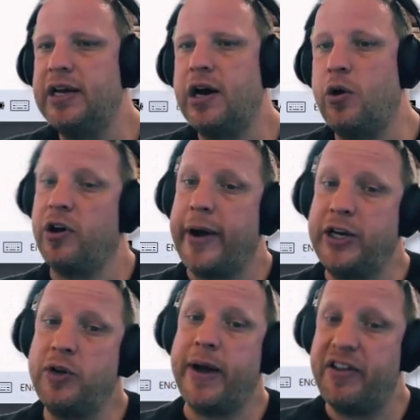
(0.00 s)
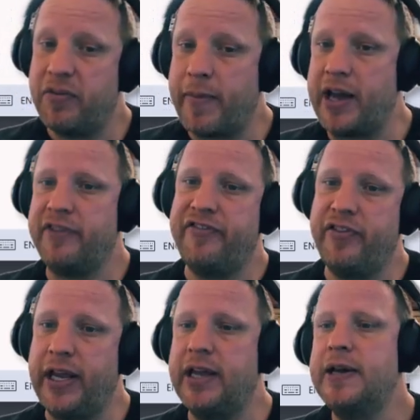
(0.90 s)
although I do pay for mine, a
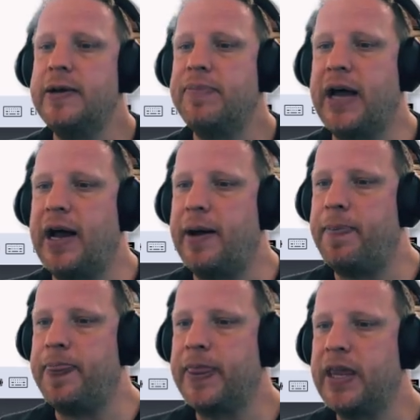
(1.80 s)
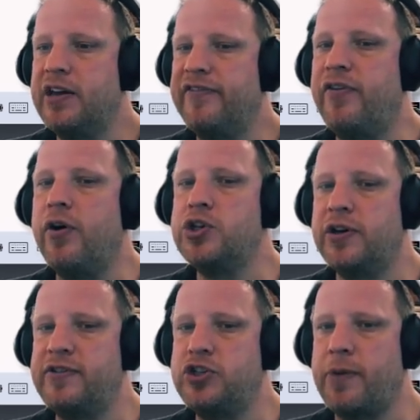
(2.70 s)
free version
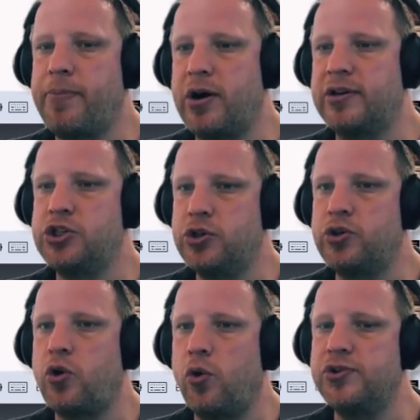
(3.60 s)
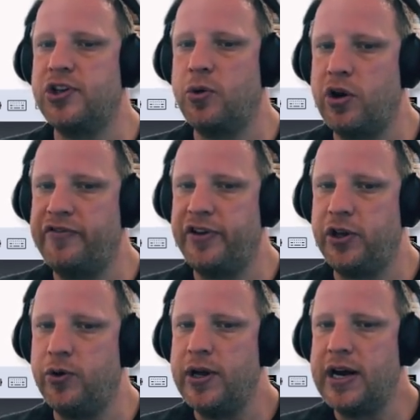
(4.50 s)
of Dropbox should also work for
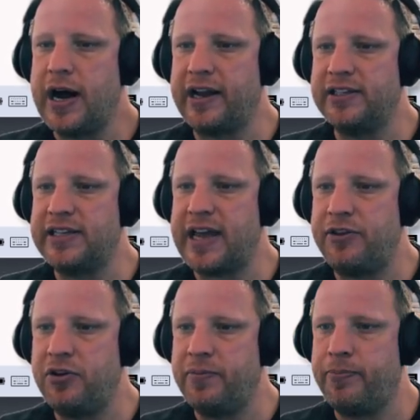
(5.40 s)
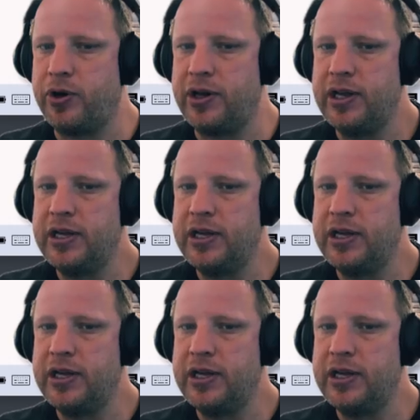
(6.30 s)
you. I can scan through the book.